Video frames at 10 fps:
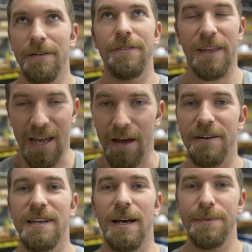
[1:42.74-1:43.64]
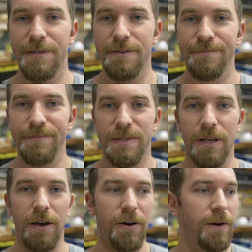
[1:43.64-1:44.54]
countertops.
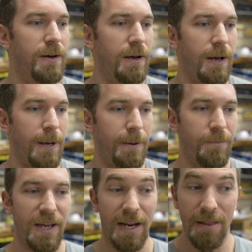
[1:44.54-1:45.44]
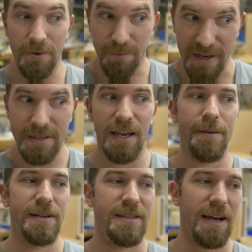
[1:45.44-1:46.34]
So we're gonna get those base
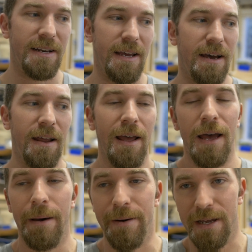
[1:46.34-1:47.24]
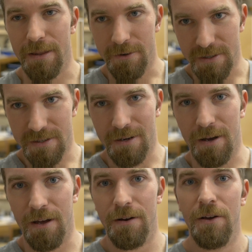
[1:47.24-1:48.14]
cabinets knocked out. I'm gonna get those
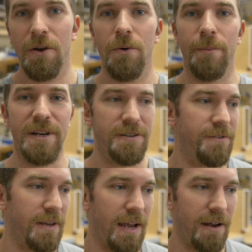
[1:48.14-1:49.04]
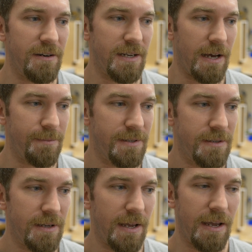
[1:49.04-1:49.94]
installed. We'll measure for the countertops,
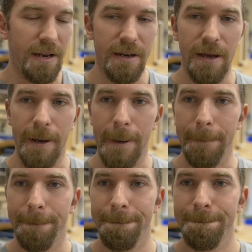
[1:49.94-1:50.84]
and